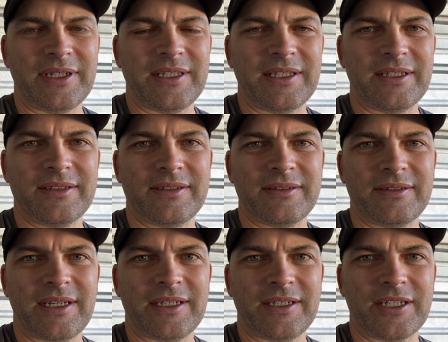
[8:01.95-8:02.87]
and
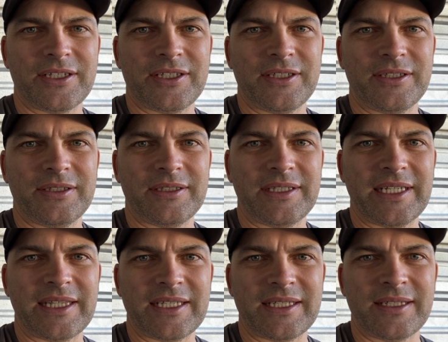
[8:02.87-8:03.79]
I got to
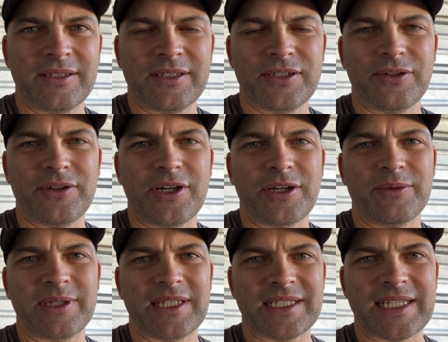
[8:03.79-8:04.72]
get the sonar
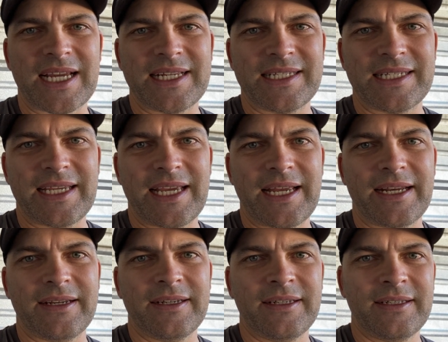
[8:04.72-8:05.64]
with the side
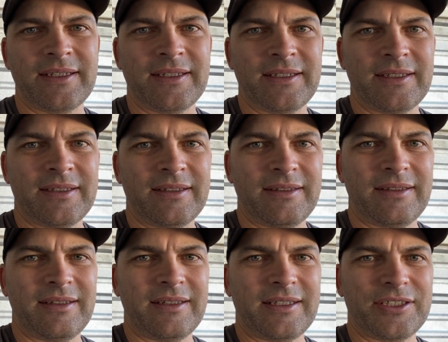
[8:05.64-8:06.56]
scan,
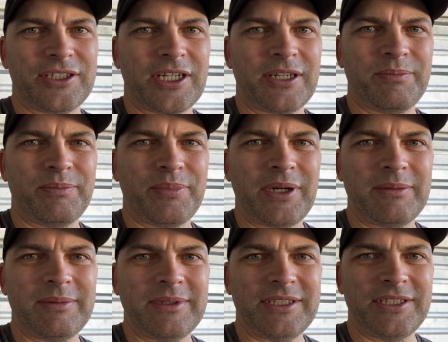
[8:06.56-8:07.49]
and I
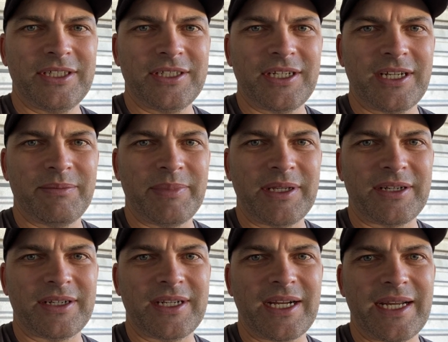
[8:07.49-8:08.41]
probably should have got a
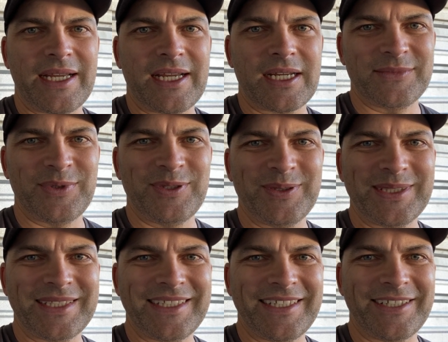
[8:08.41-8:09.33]
better kayak. We'll
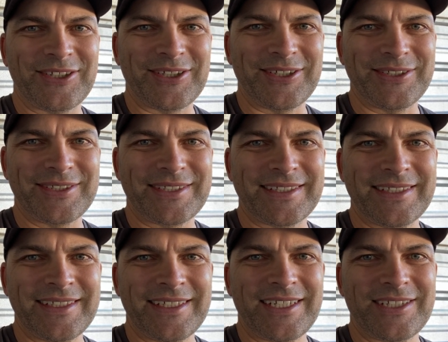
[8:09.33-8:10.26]
see how it goes.
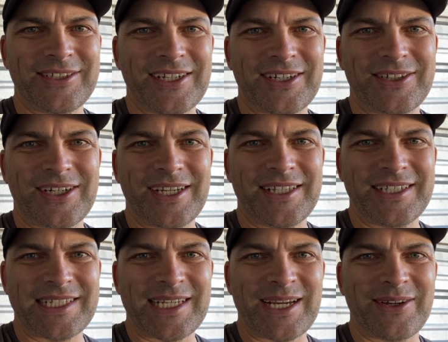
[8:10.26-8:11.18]
I'll try
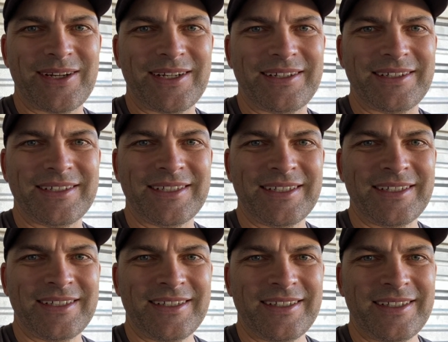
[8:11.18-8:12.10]
this out, and
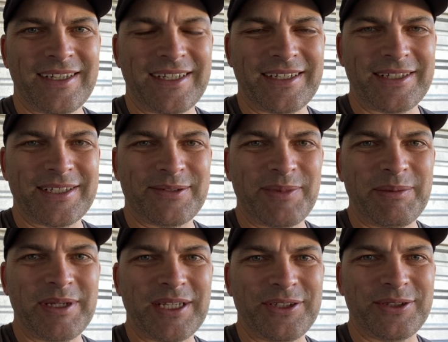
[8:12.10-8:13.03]
I guess
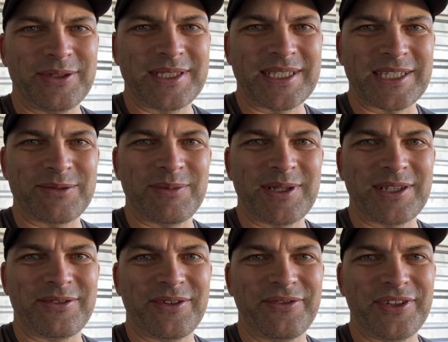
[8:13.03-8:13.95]
maybe I'll do a
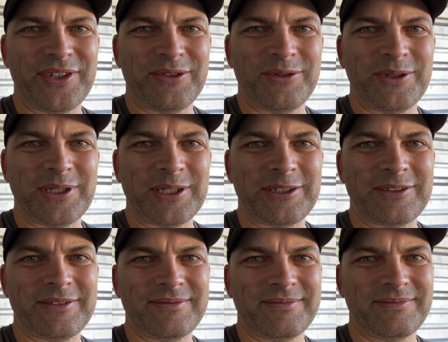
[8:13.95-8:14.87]
6-month review
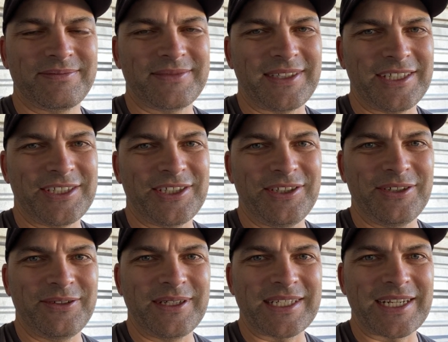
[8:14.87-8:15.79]
or let you
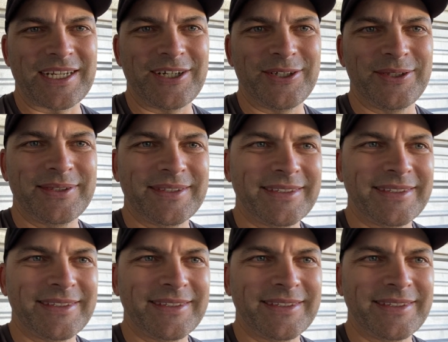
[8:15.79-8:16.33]
know as I go.